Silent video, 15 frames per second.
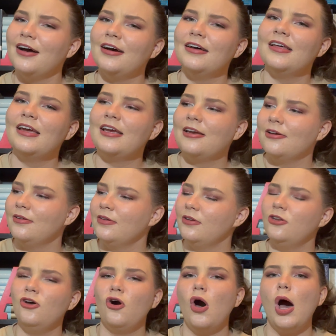like,
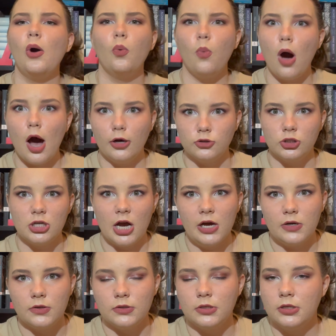not a wild
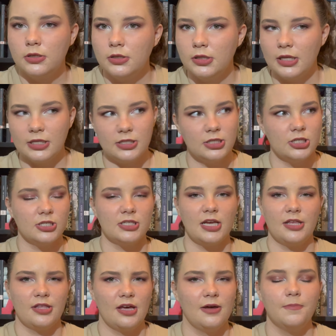child, let's just say
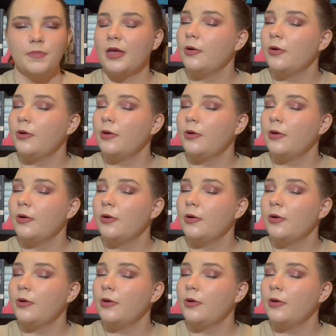that.